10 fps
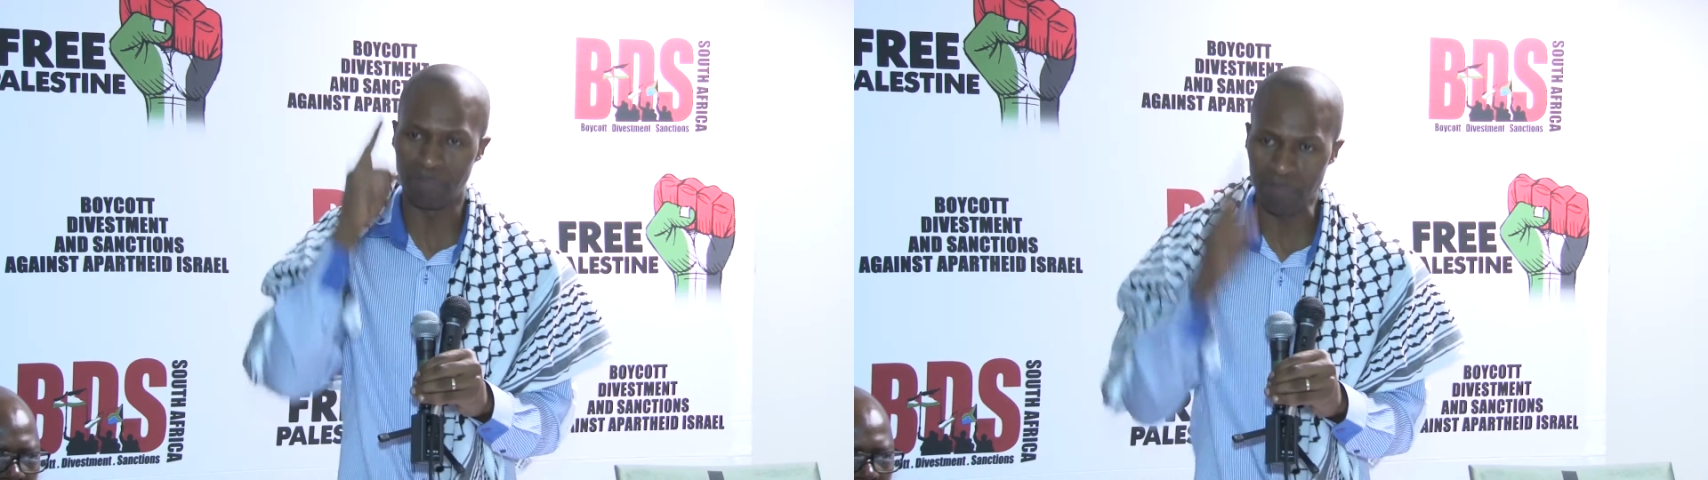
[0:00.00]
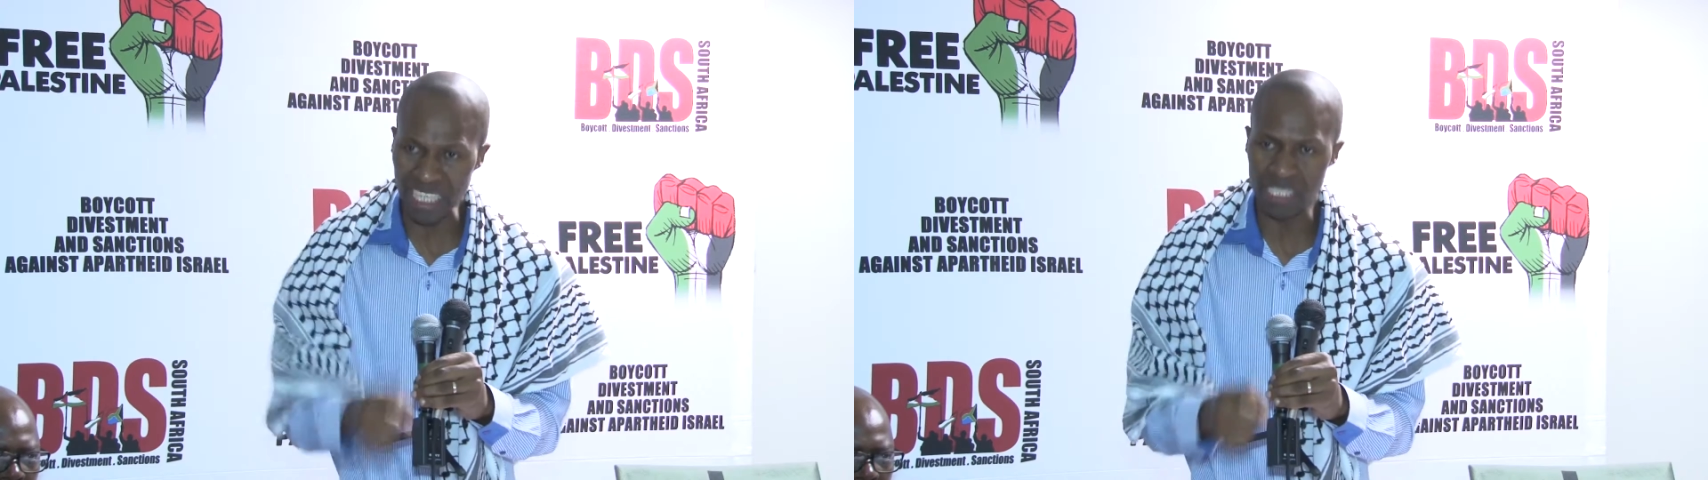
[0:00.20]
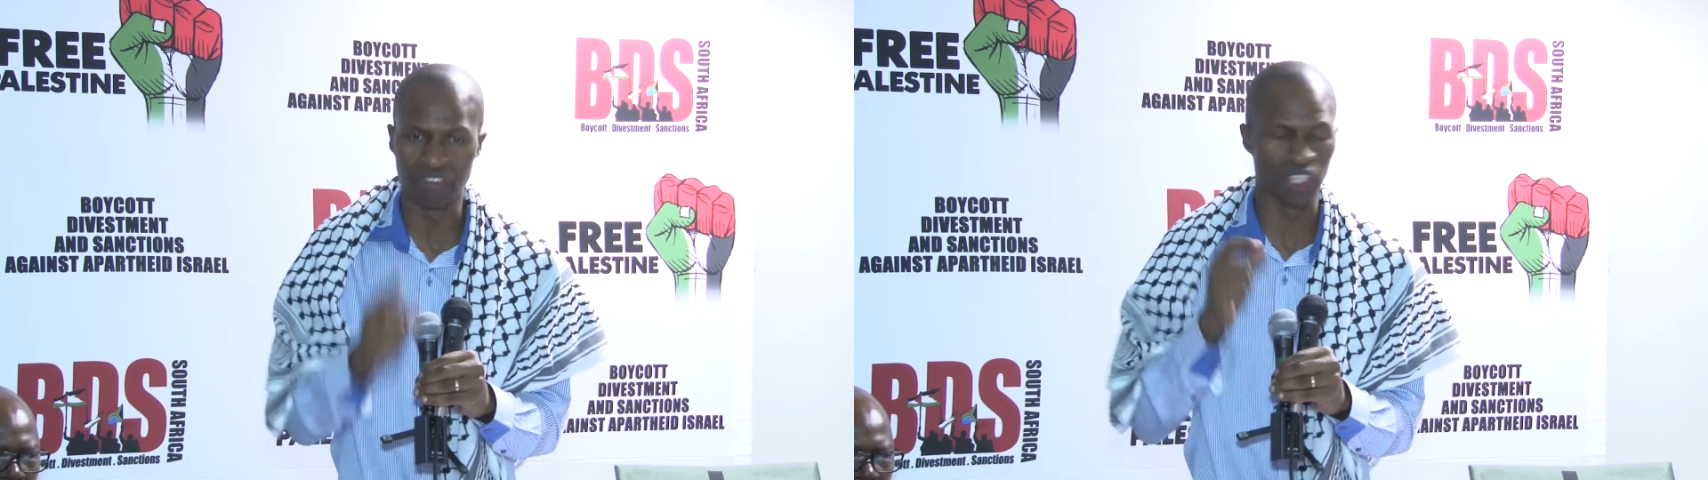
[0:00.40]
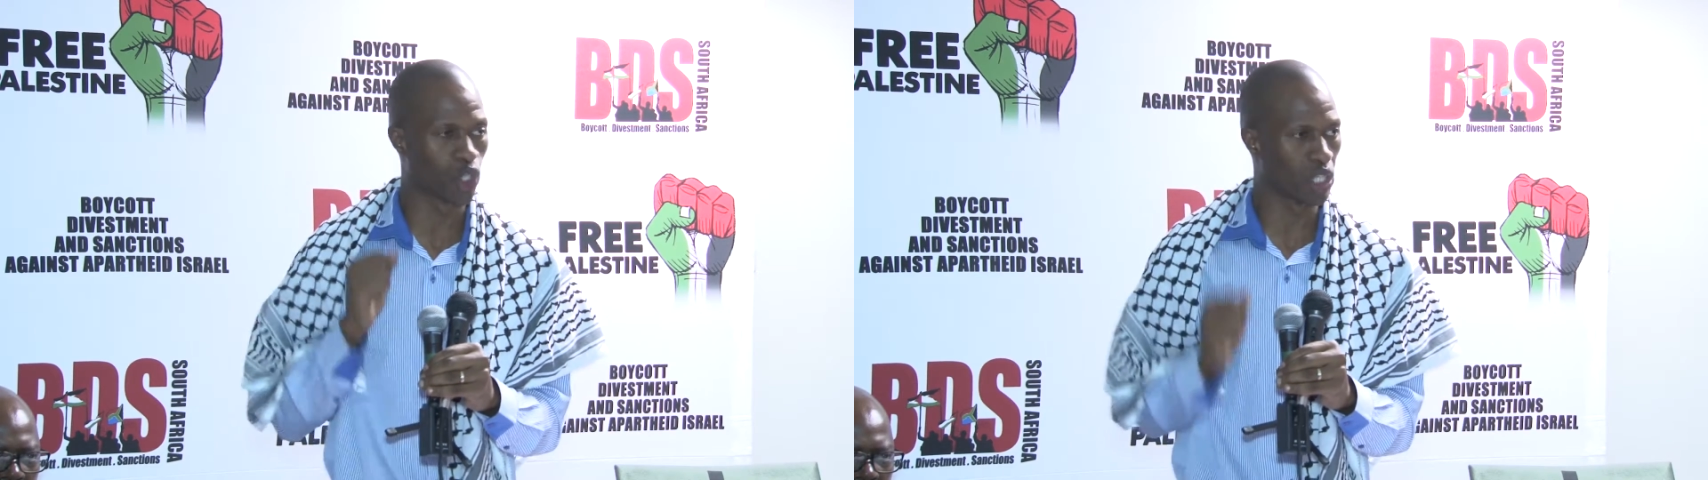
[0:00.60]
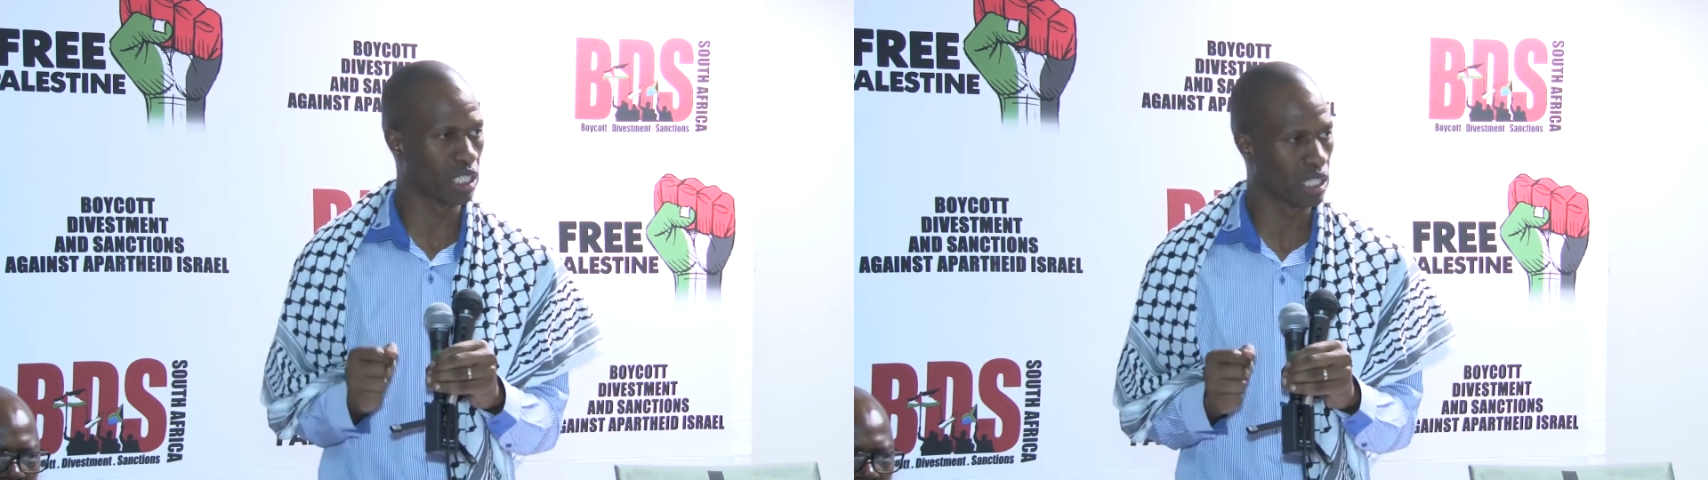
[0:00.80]
massive
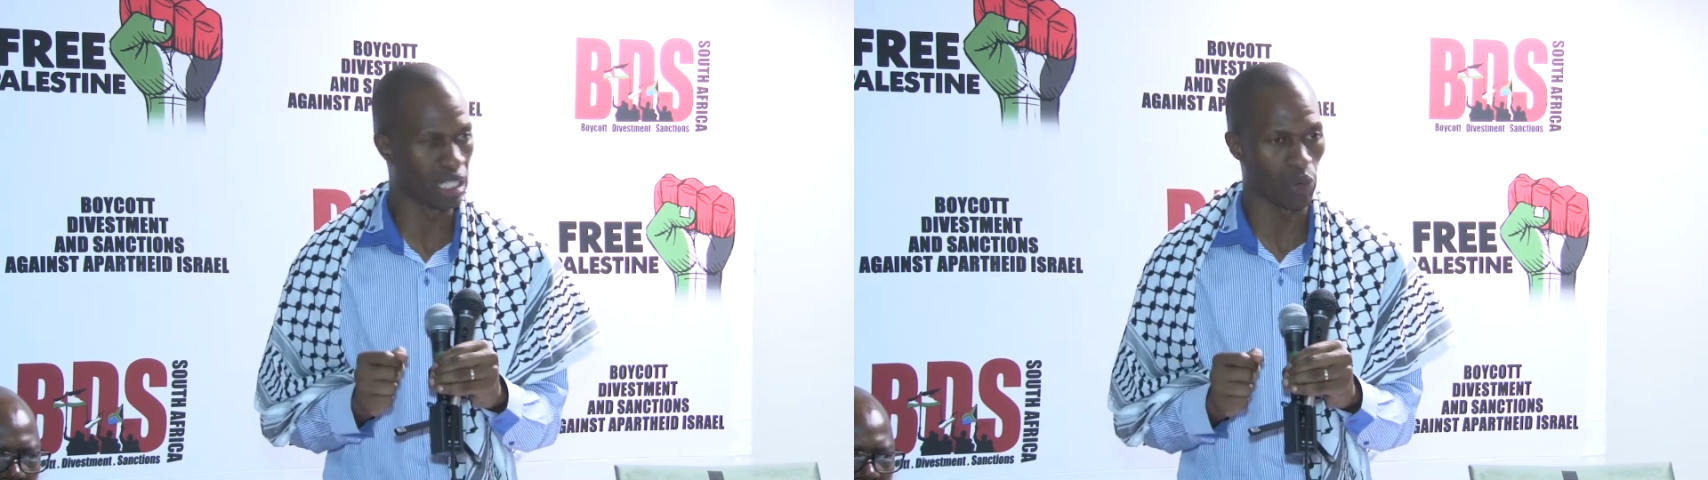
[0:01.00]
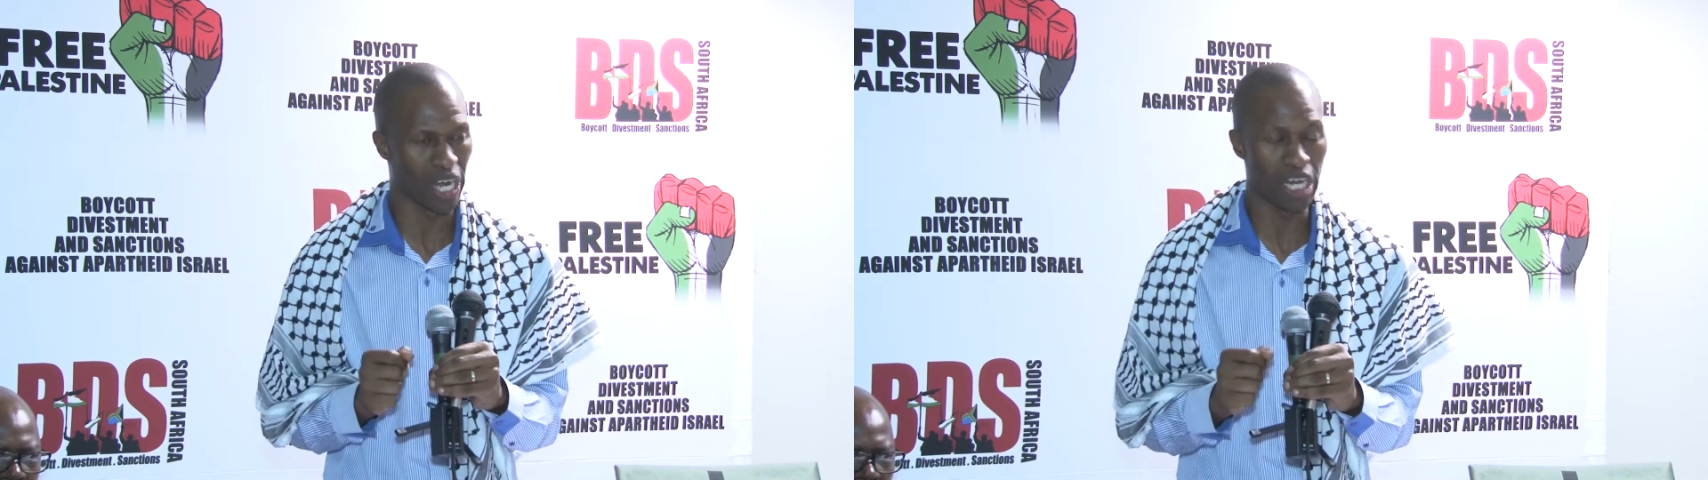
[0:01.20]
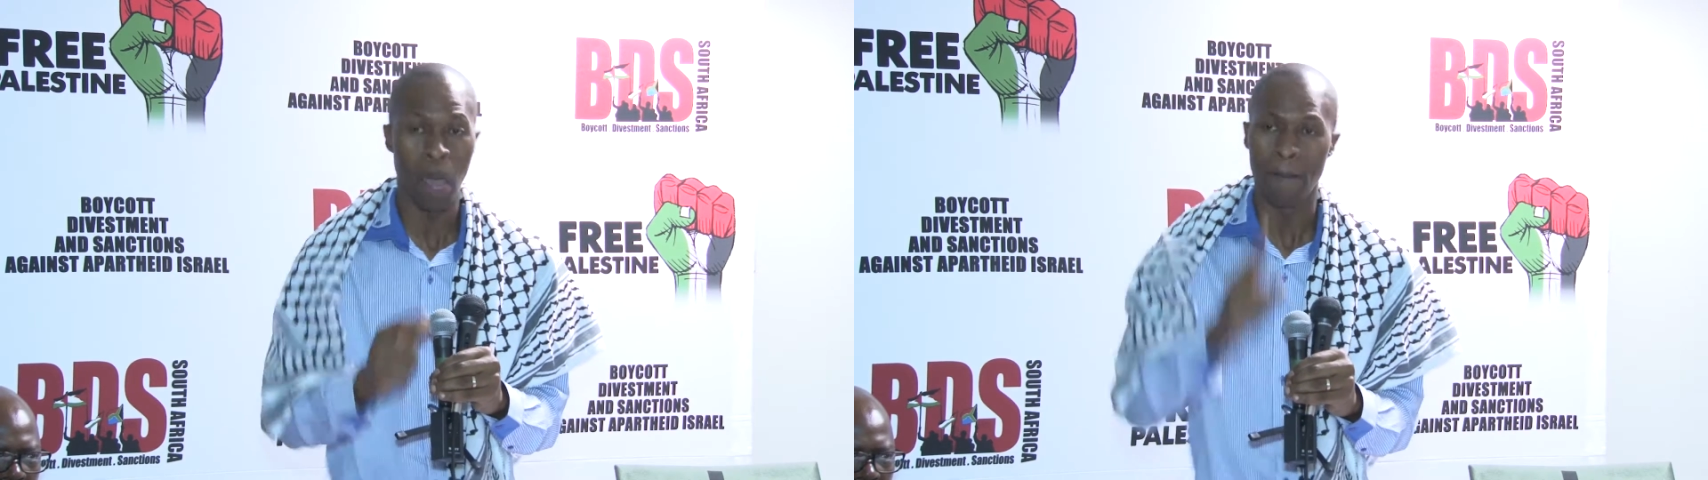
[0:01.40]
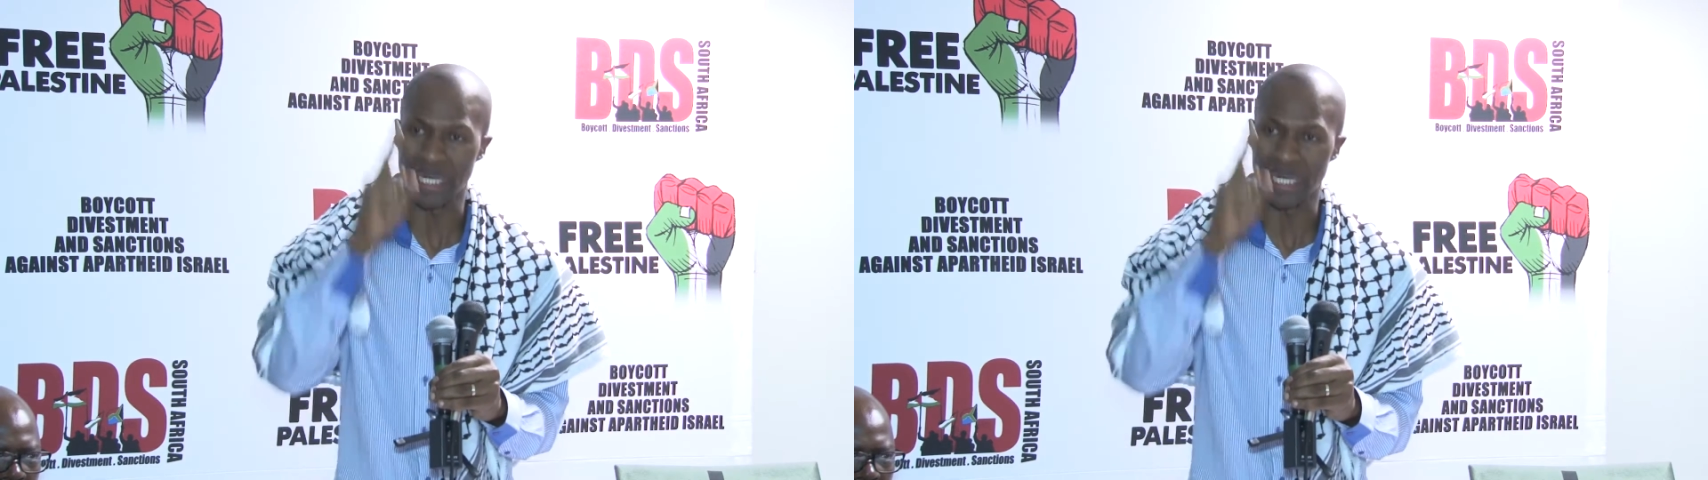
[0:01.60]
resources in the world,